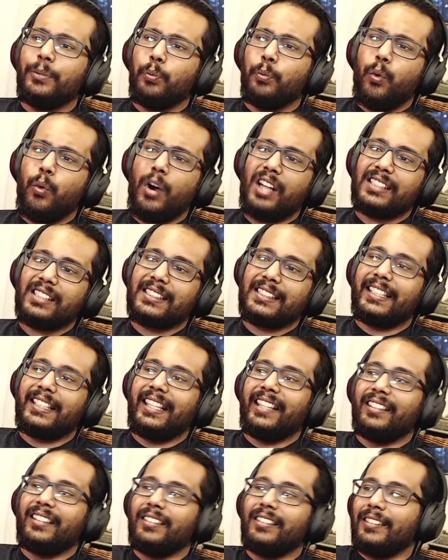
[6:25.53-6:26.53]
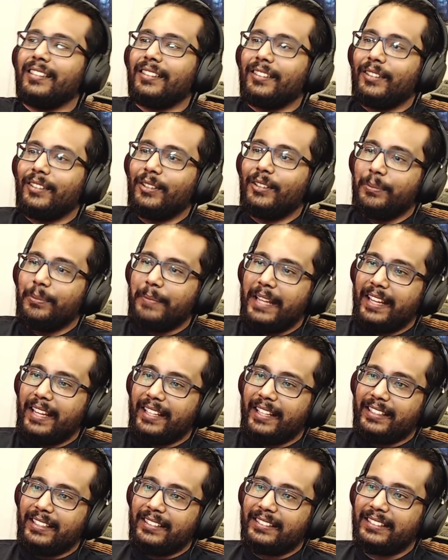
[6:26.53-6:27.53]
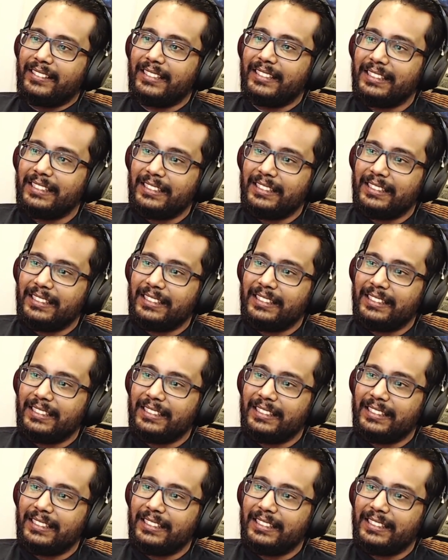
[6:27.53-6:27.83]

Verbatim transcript: He was killed. Oh man.